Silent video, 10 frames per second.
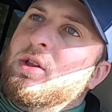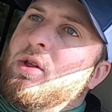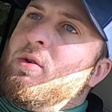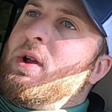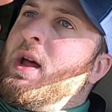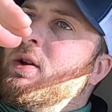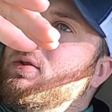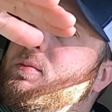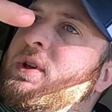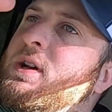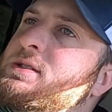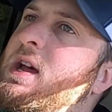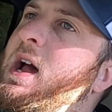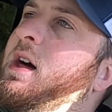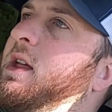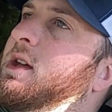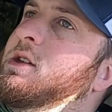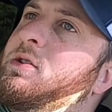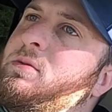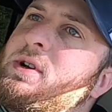load angle because of how the
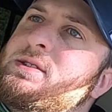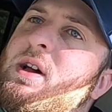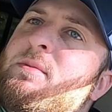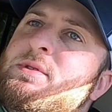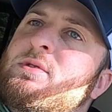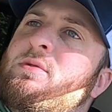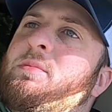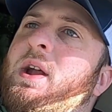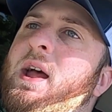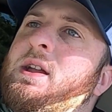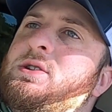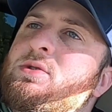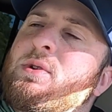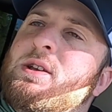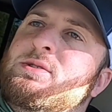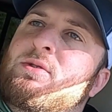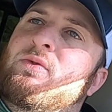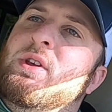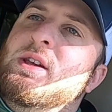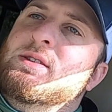hill was I was on, but I had two
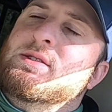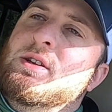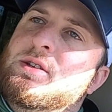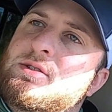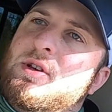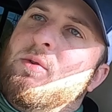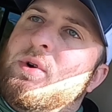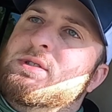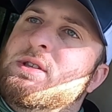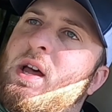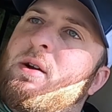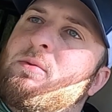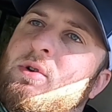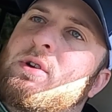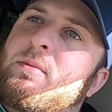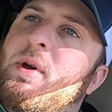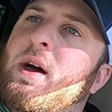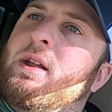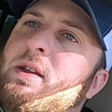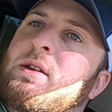SUVs, so I wasn't that worried
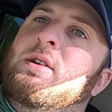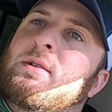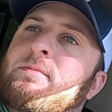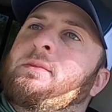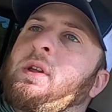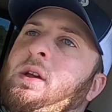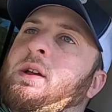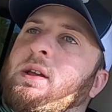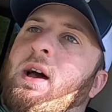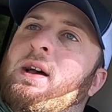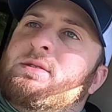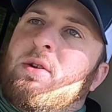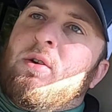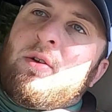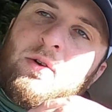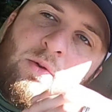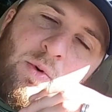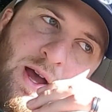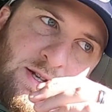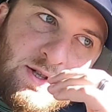about it. Guys hauling on
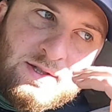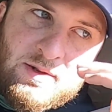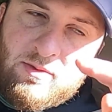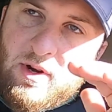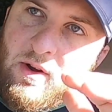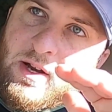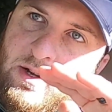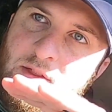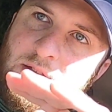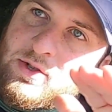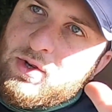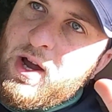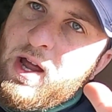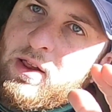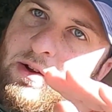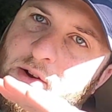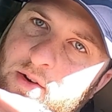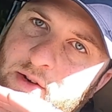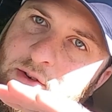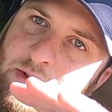wedges, the rear end of the trailer